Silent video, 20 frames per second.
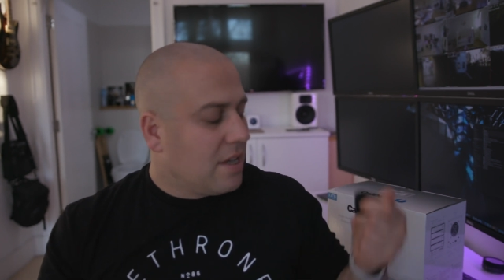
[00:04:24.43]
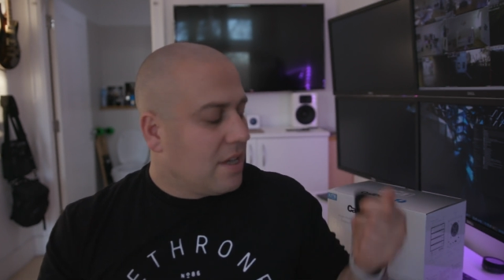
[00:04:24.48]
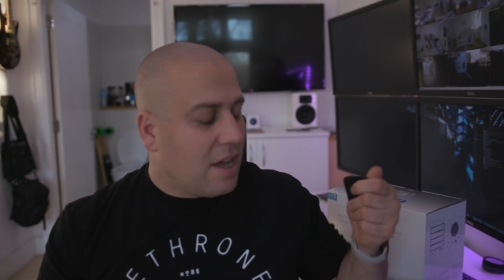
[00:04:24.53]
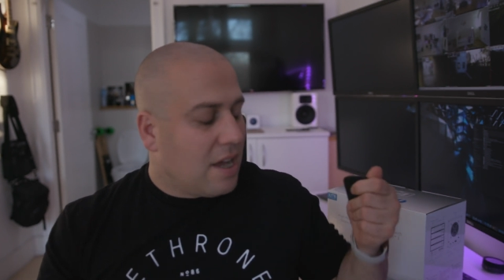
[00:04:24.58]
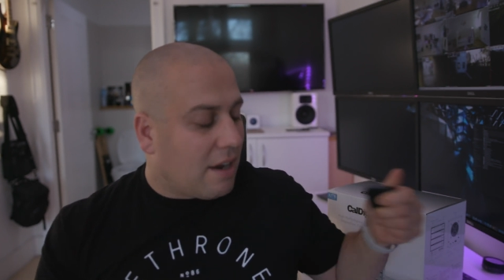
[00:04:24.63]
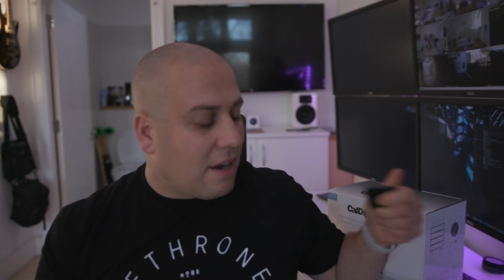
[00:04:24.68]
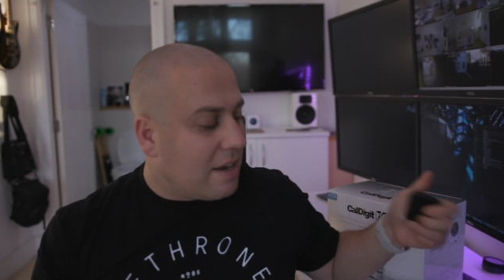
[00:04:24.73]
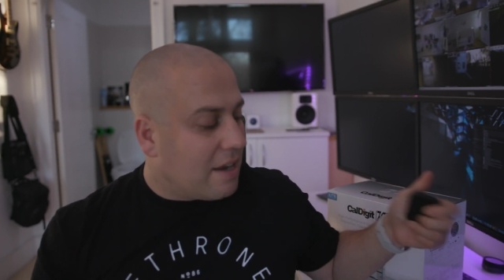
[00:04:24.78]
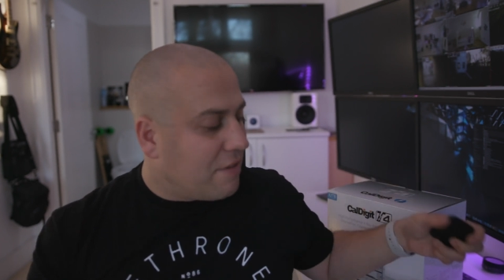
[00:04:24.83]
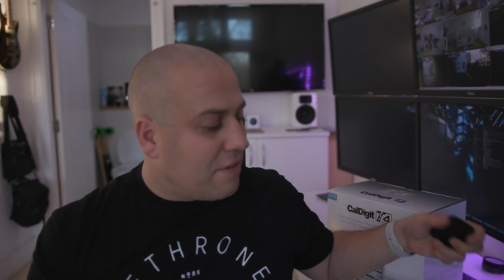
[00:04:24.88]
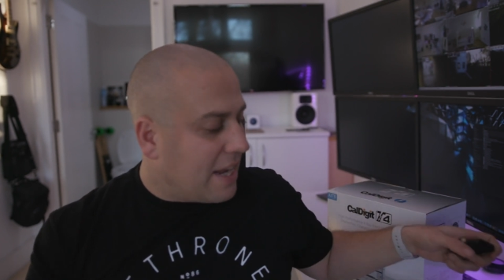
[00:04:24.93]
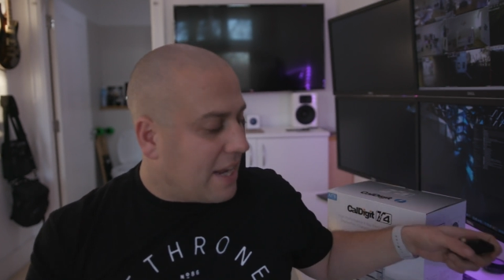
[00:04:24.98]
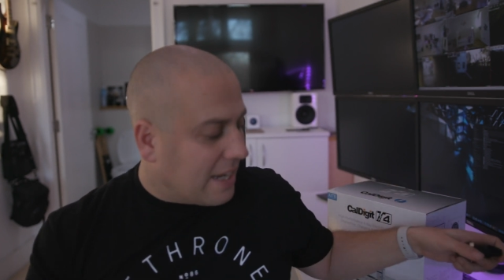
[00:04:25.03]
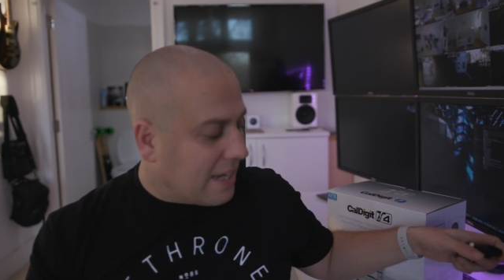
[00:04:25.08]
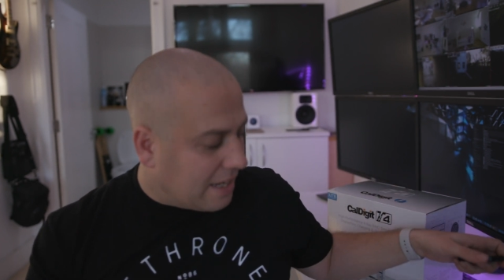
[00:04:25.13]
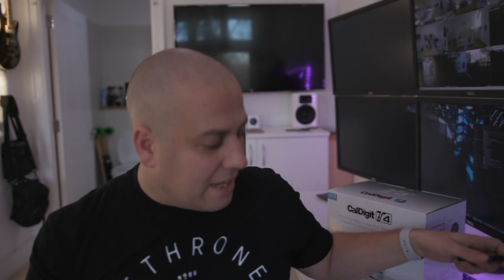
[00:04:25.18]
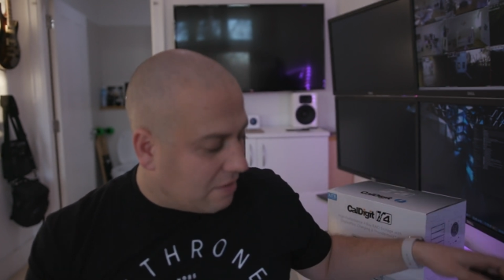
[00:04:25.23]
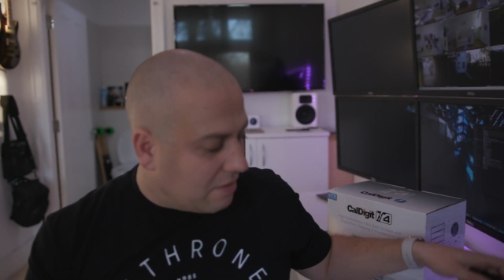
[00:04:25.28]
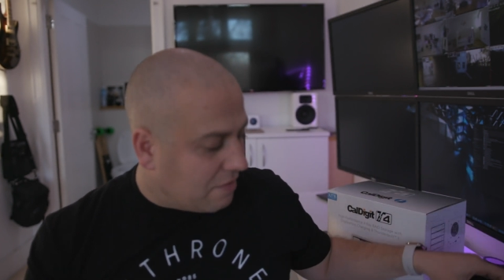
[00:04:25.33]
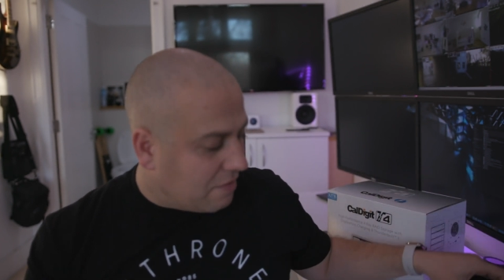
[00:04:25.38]
I'll leave a link
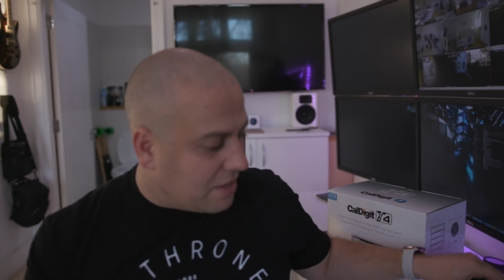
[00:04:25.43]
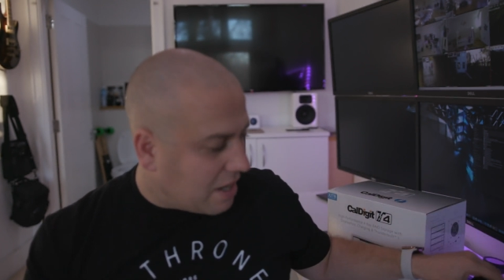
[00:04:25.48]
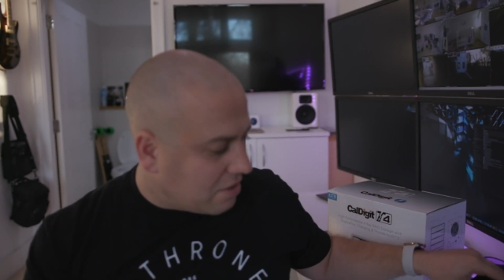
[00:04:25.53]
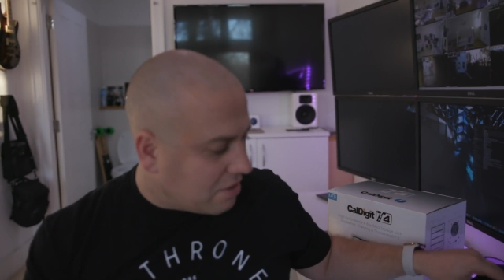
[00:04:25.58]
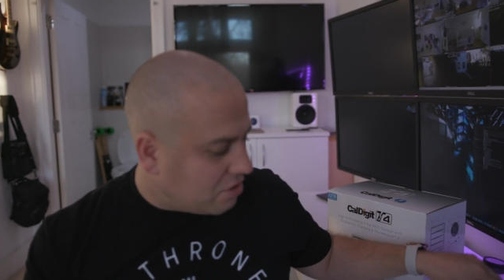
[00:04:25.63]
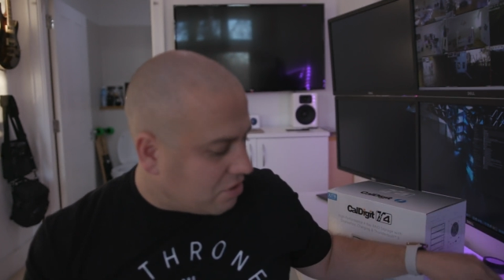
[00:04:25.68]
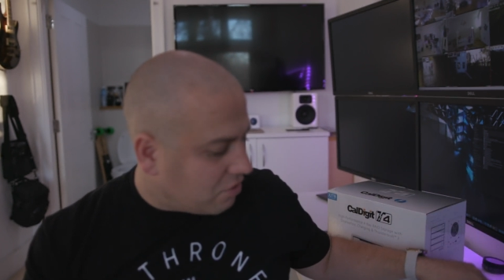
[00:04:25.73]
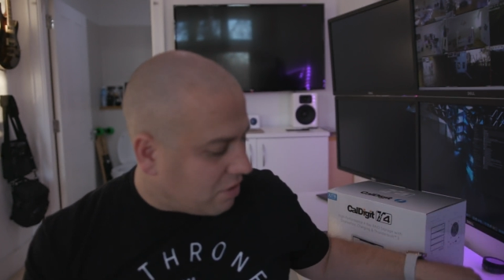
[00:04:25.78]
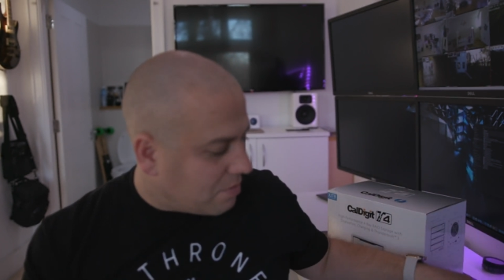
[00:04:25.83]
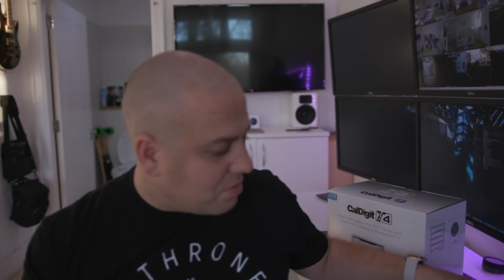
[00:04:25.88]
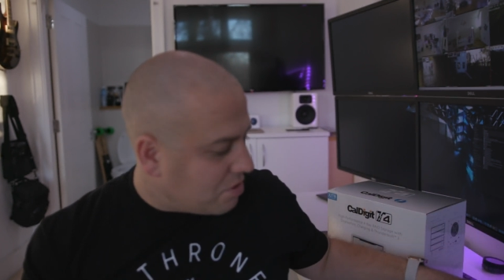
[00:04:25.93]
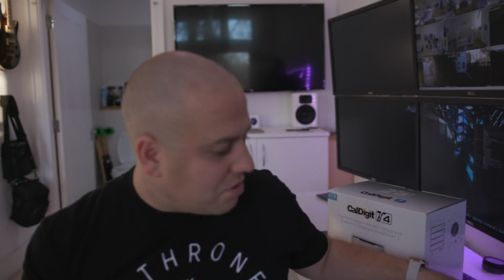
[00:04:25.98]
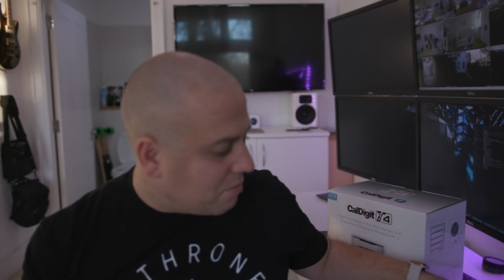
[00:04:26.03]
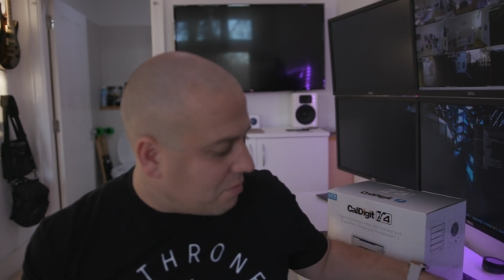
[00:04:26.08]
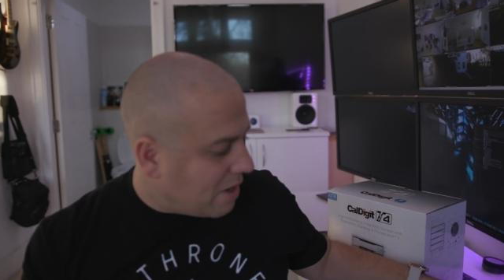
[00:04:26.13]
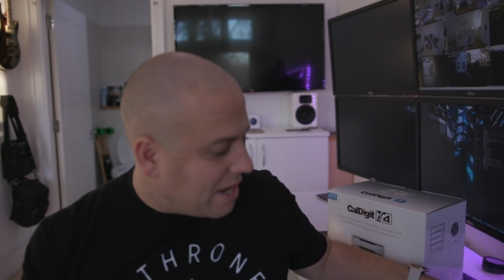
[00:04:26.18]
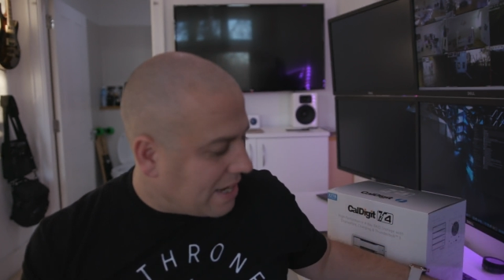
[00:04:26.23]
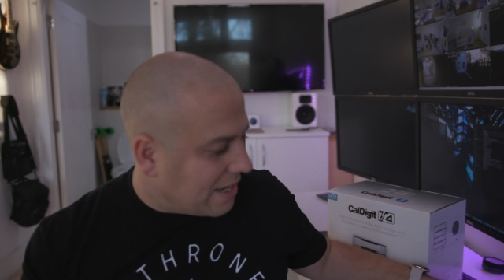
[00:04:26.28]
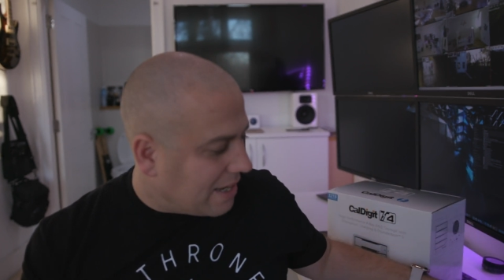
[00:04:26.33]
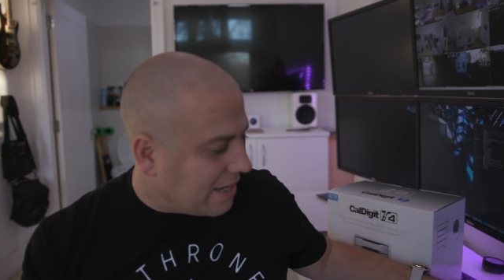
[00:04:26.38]
in the video description
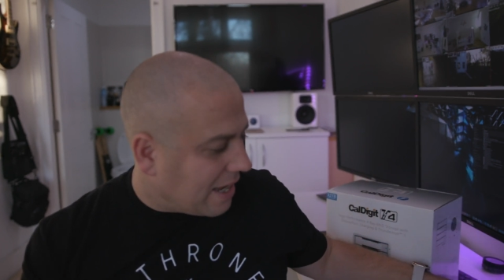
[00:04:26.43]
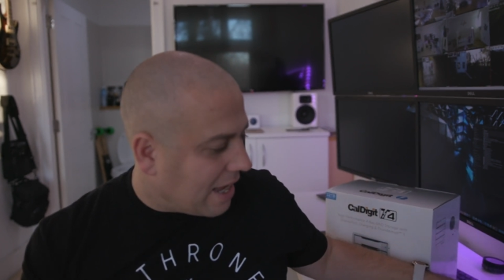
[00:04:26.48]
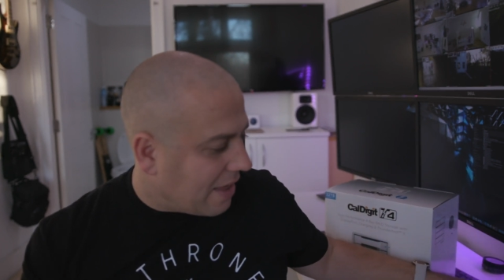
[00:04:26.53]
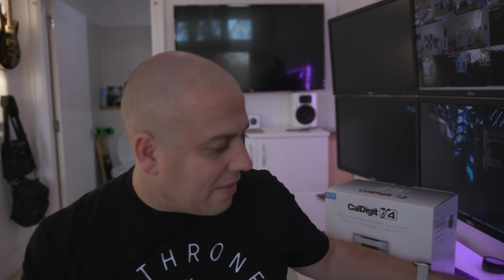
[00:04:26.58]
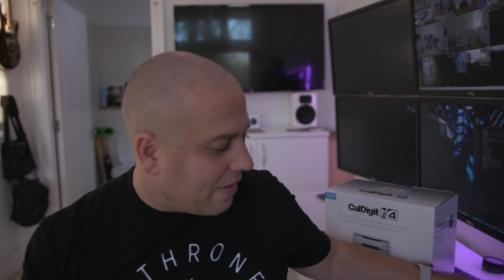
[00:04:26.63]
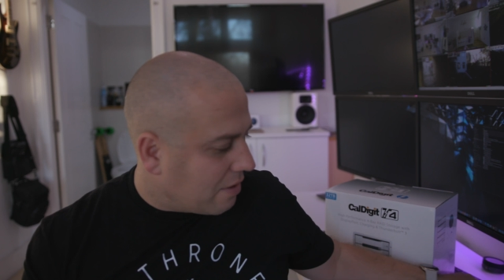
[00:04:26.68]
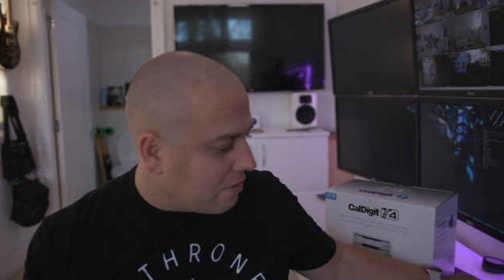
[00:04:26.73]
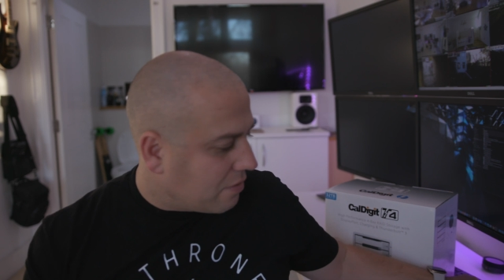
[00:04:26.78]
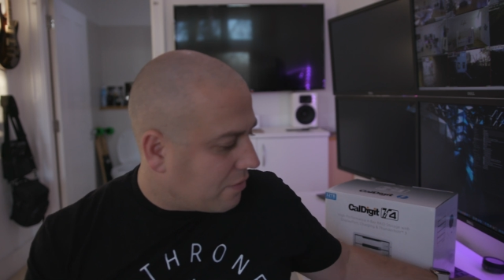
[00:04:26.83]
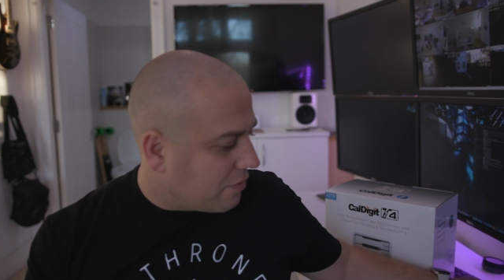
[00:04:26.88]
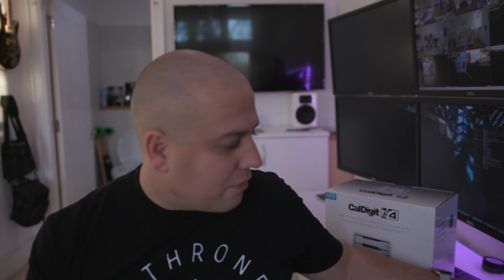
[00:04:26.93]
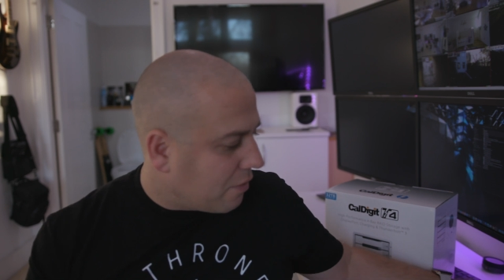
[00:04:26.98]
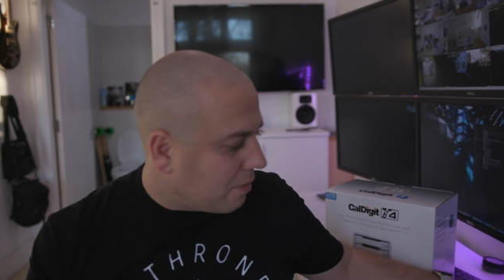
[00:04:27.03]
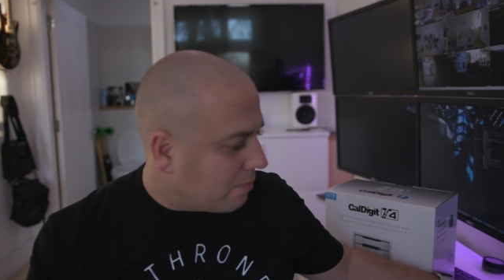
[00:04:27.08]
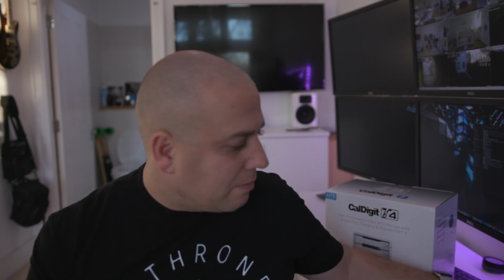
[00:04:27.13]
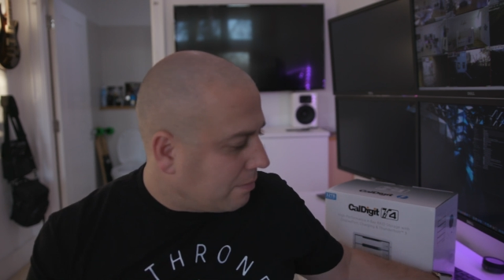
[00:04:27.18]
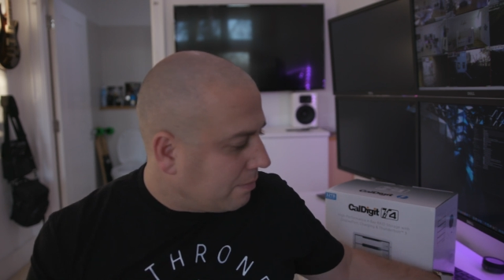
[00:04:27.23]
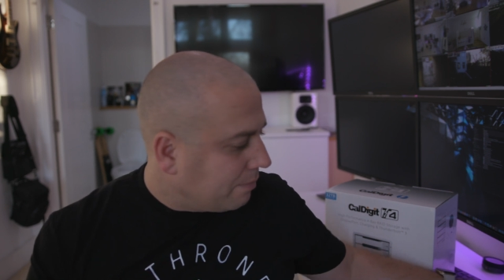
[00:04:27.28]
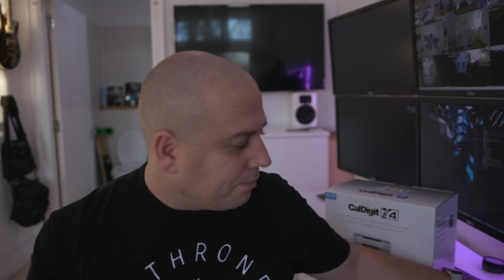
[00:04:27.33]
where you can get those from.